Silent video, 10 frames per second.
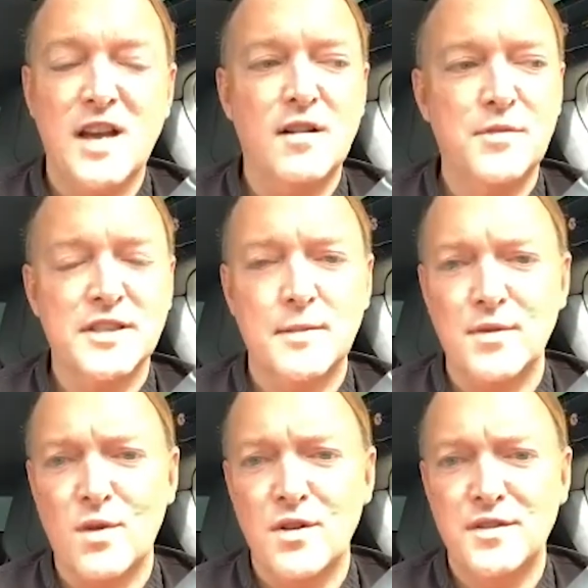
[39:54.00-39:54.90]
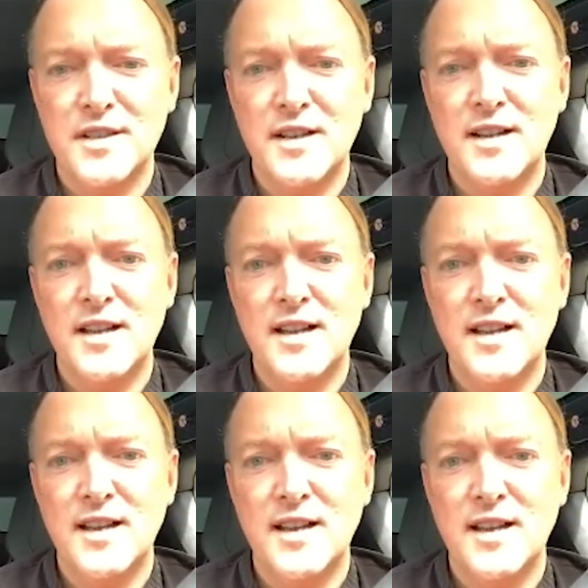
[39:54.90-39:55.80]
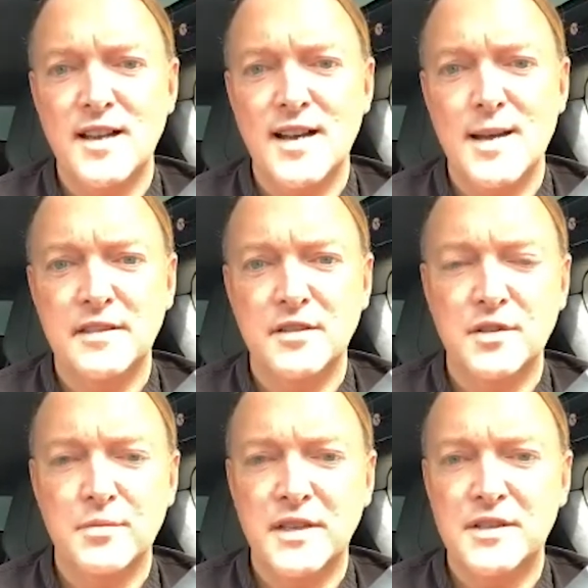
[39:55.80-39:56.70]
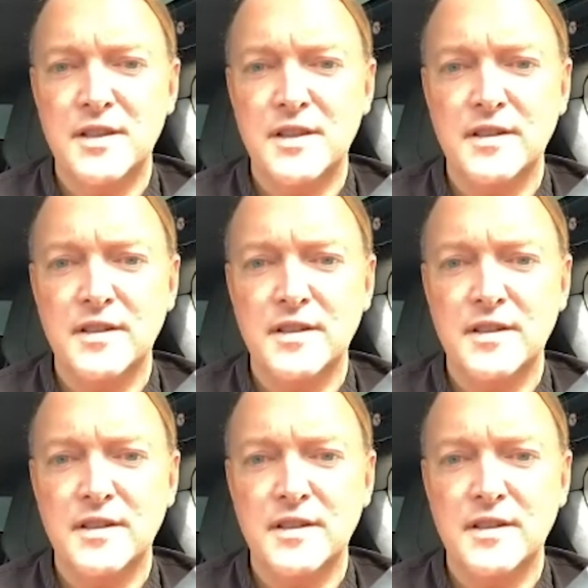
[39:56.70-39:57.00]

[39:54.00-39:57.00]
I'm just up the road. I'm in Laguna Beach, Southern California.